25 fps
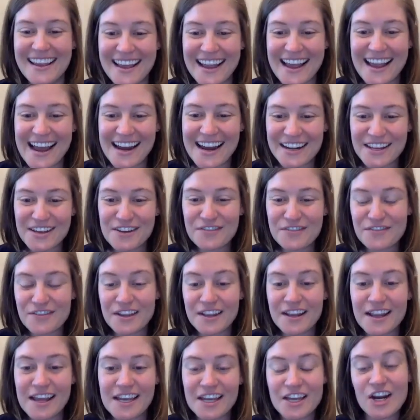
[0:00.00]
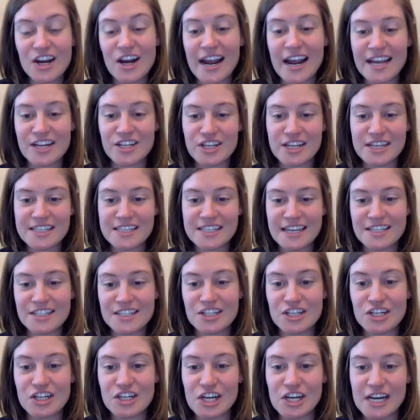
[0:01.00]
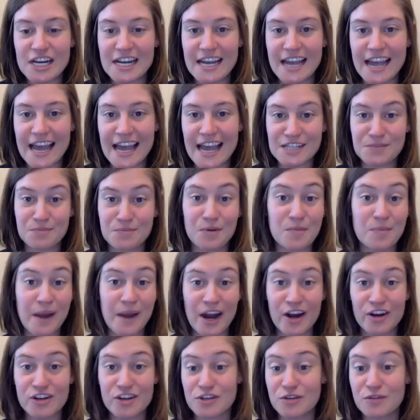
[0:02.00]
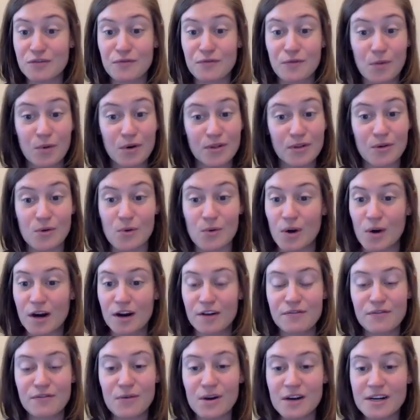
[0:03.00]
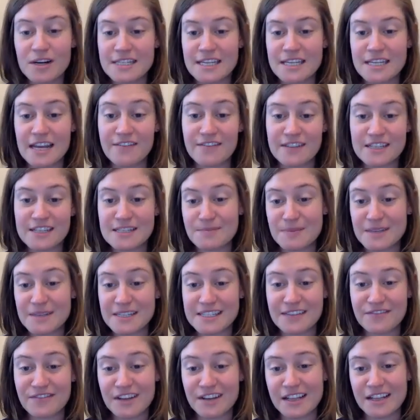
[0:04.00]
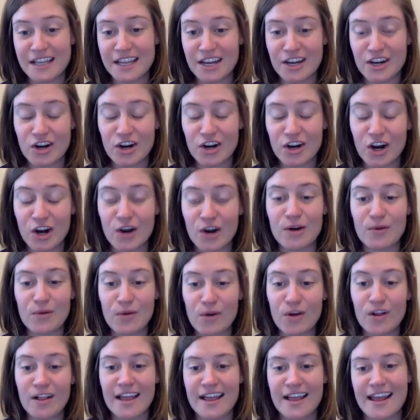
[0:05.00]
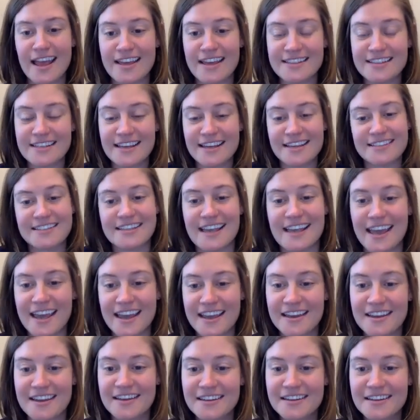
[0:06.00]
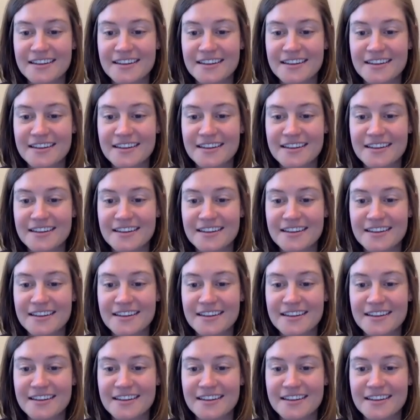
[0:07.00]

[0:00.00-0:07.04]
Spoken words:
How do you feel like your HSS degree has prepared you for the workforce and even specifically in your current role at SSA?